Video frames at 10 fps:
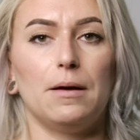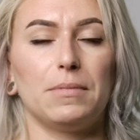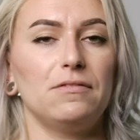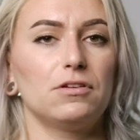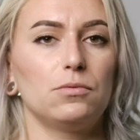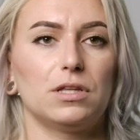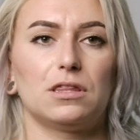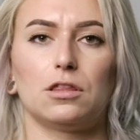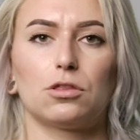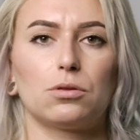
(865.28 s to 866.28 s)
even
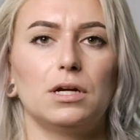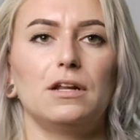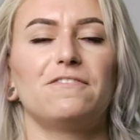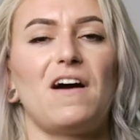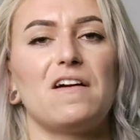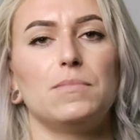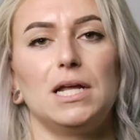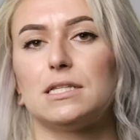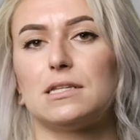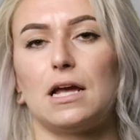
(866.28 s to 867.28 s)
with the 3 to 5
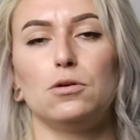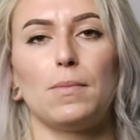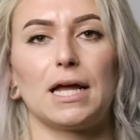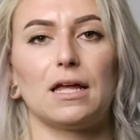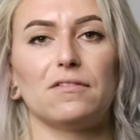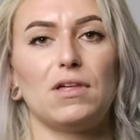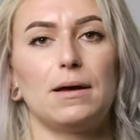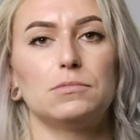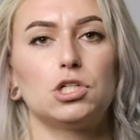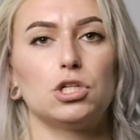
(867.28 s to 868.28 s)
minutes that you might give
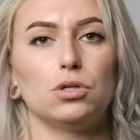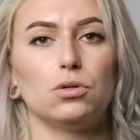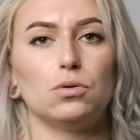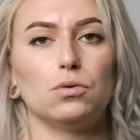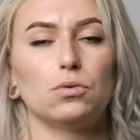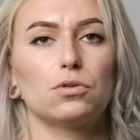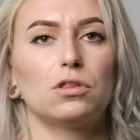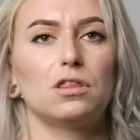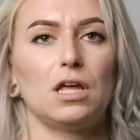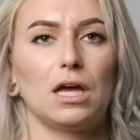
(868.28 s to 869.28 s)
them to
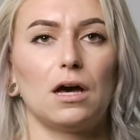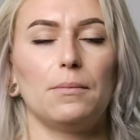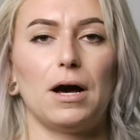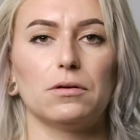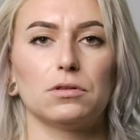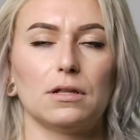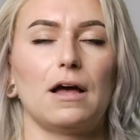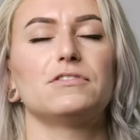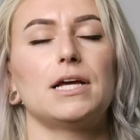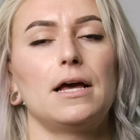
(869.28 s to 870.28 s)
think about the
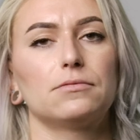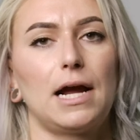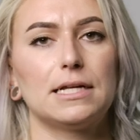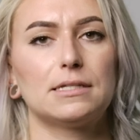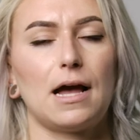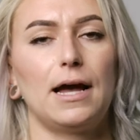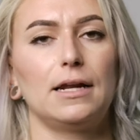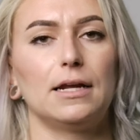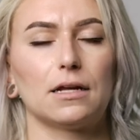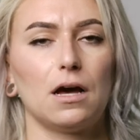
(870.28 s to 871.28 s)
left and right
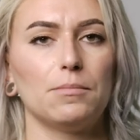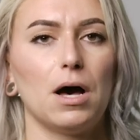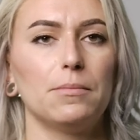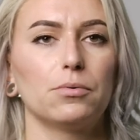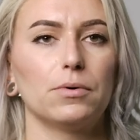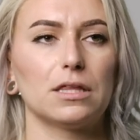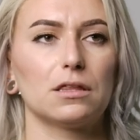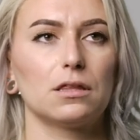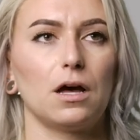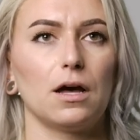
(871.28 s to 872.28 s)
side and come up
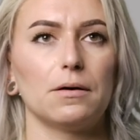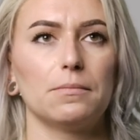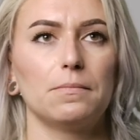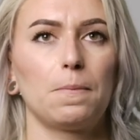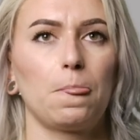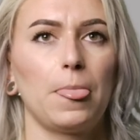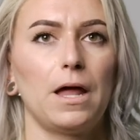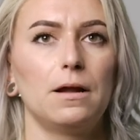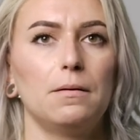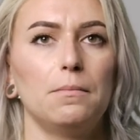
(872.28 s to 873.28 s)
with
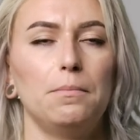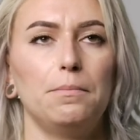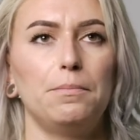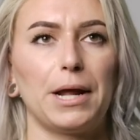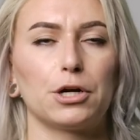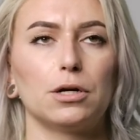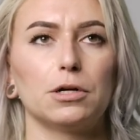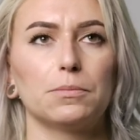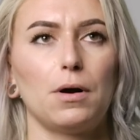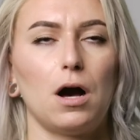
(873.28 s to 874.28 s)

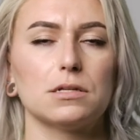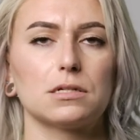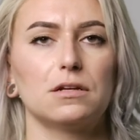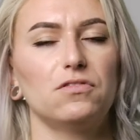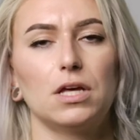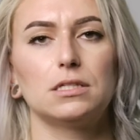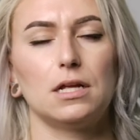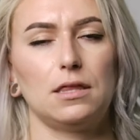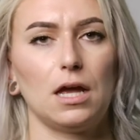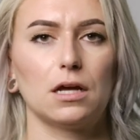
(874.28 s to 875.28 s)
better positive things
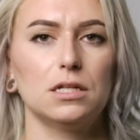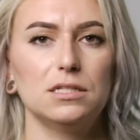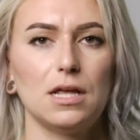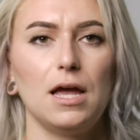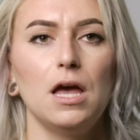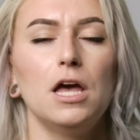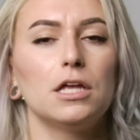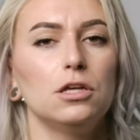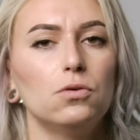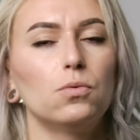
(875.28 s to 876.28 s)
that they could say,
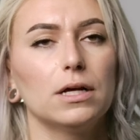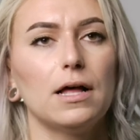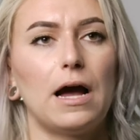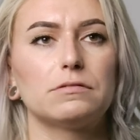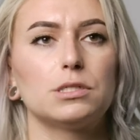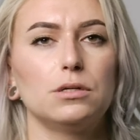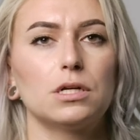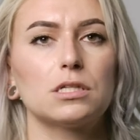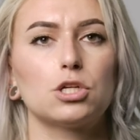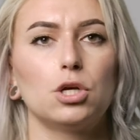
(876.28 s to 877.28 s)
you will have
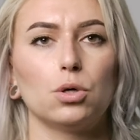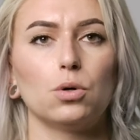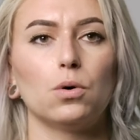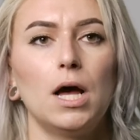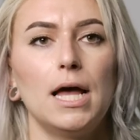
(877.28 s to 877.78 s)
students who